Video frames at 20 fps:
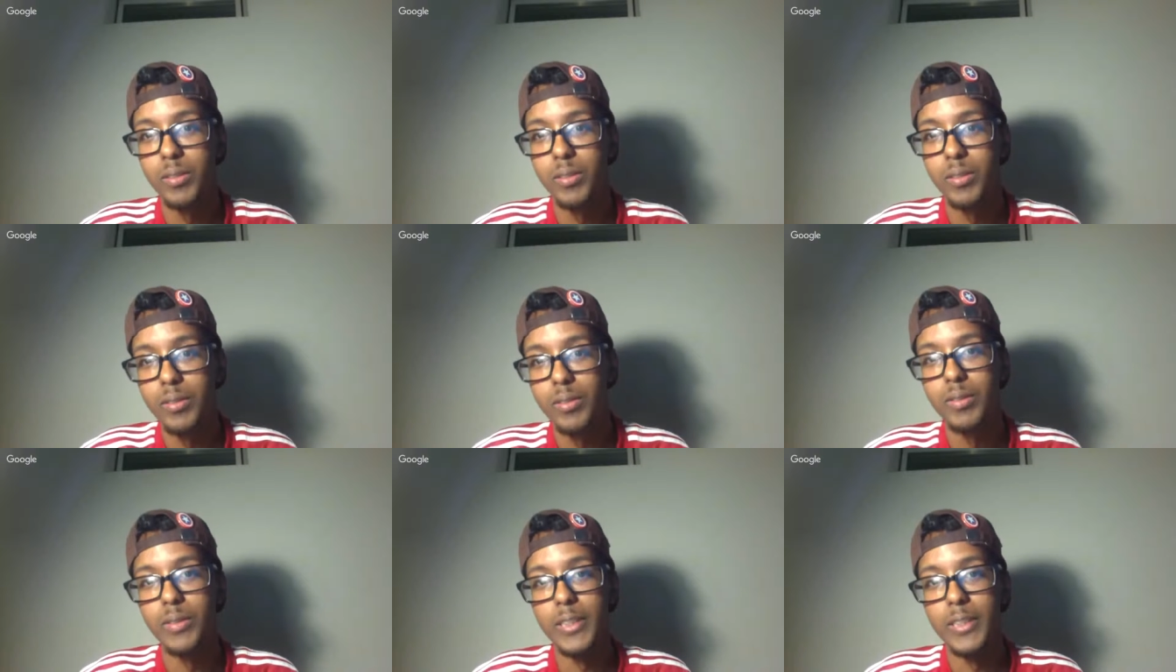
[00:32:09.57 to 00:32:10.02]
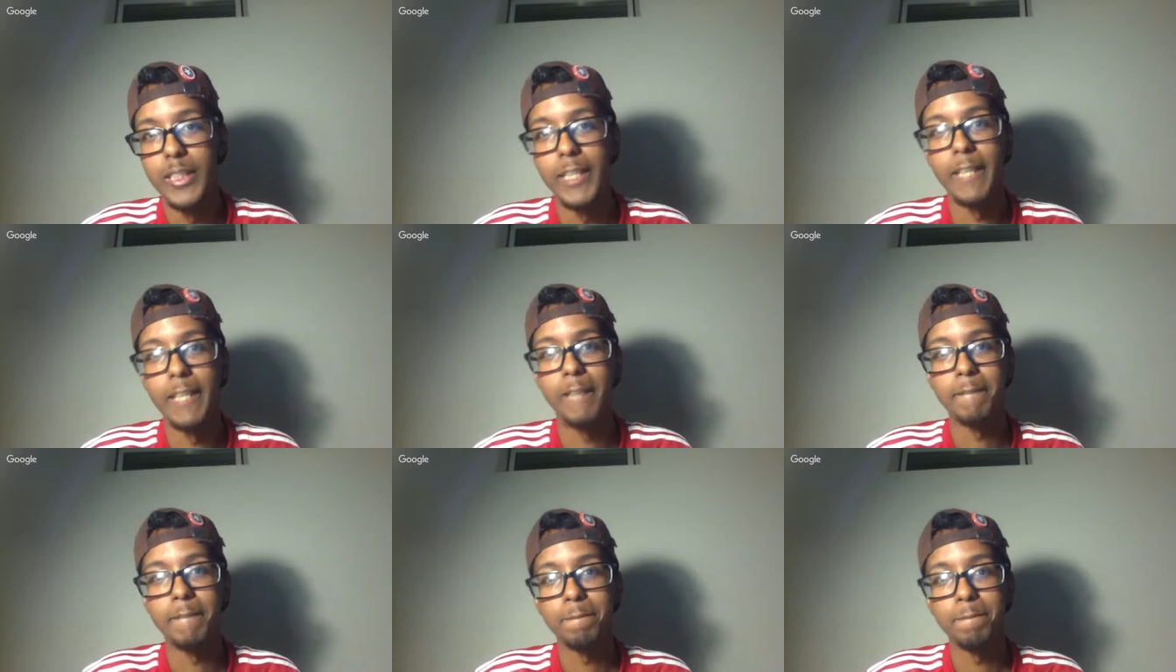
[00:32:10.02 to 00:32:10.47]
Yeah.
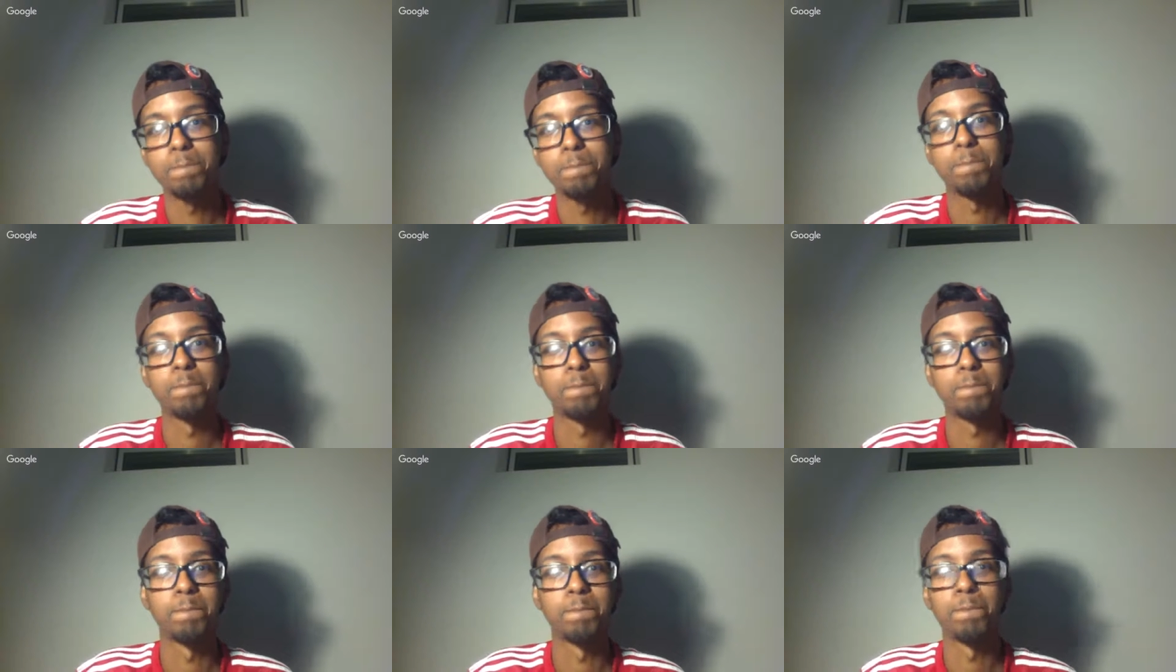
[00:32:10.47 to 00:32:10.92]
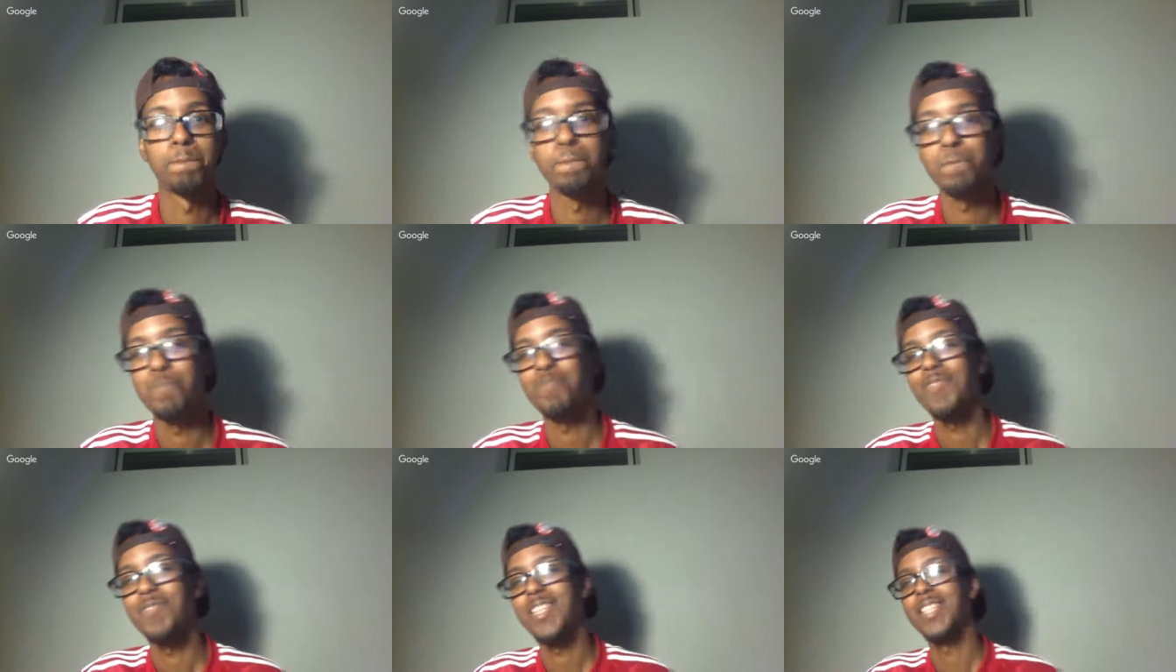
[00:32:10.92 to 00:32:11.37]

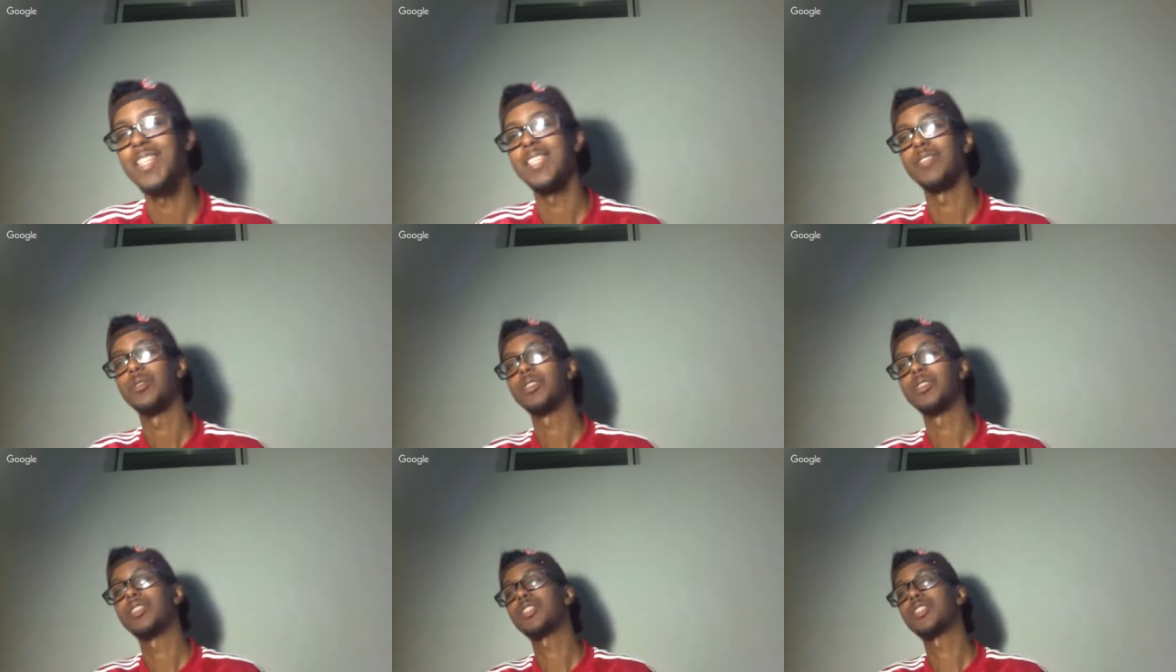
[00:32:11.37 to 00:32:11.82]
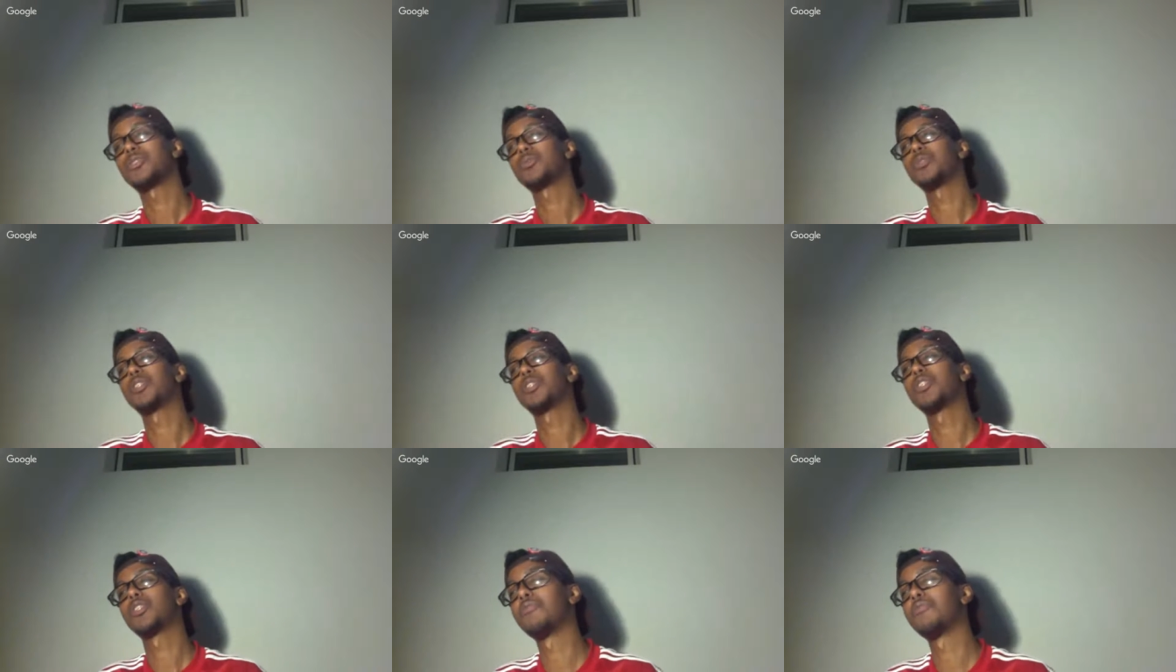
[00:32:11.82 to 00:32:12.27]
This was a
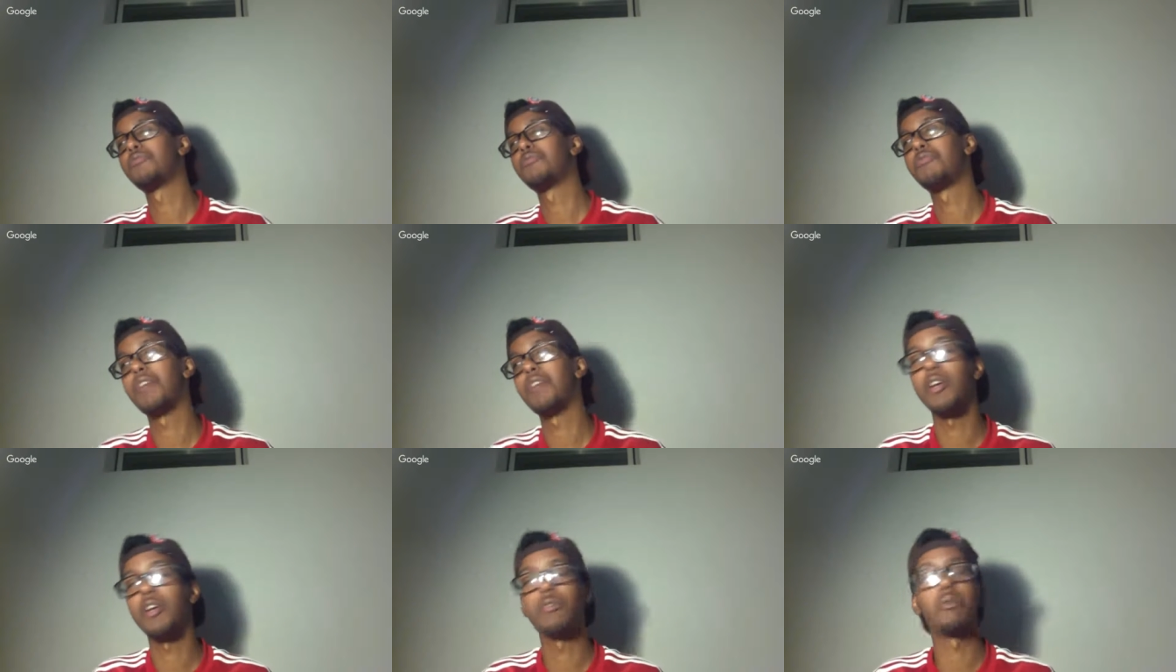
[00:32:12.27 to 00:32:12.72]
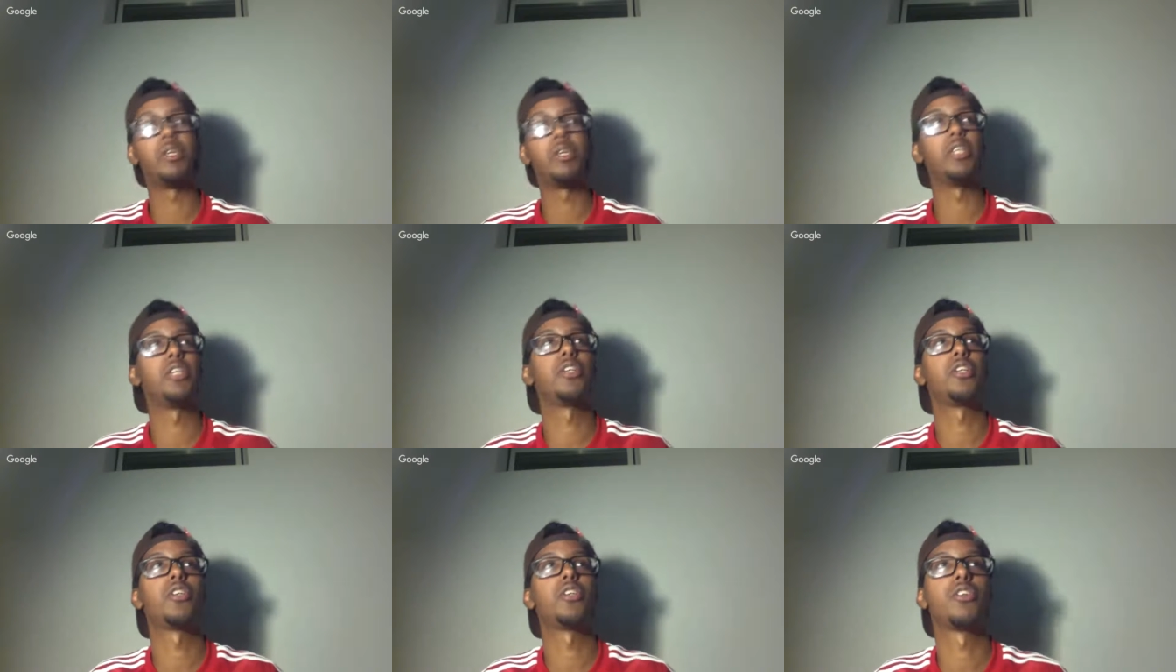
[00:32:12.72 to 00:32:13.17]
very
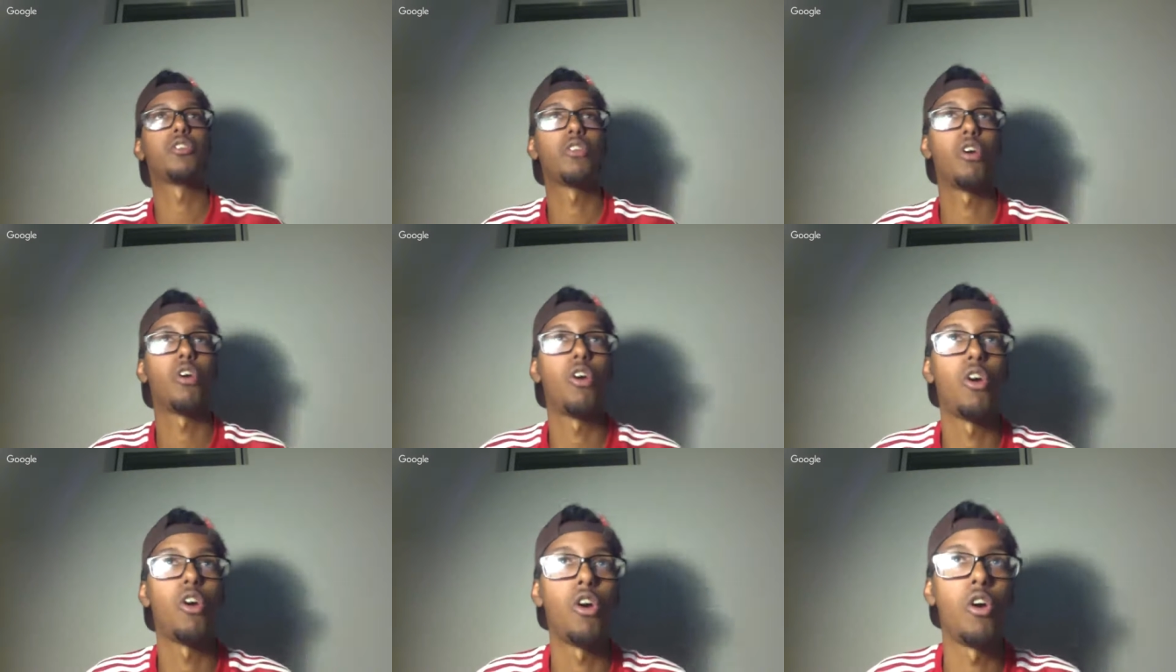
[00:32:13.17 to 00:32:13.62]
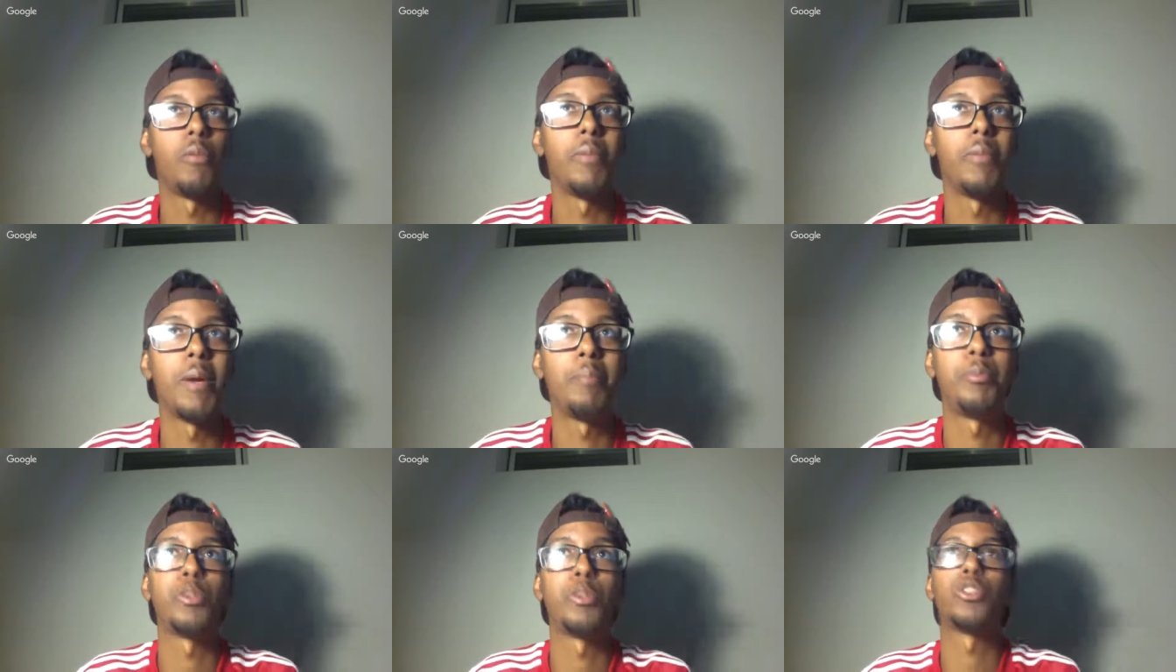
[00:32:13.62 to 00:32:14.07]
calm
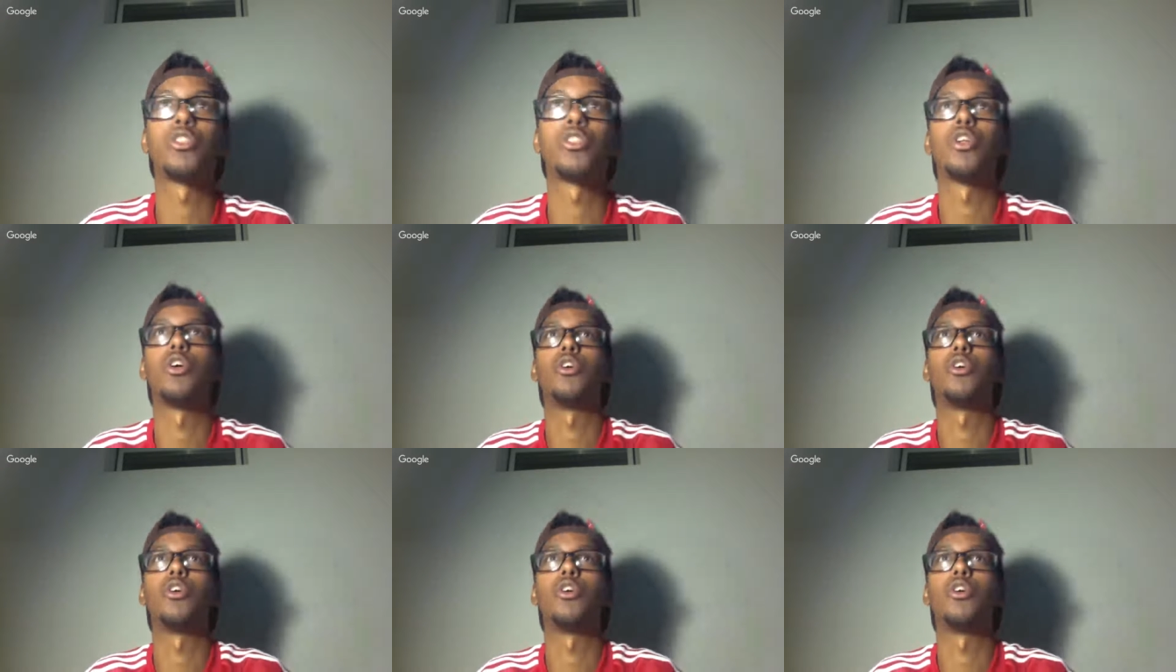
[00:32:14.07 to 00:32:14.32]
episode.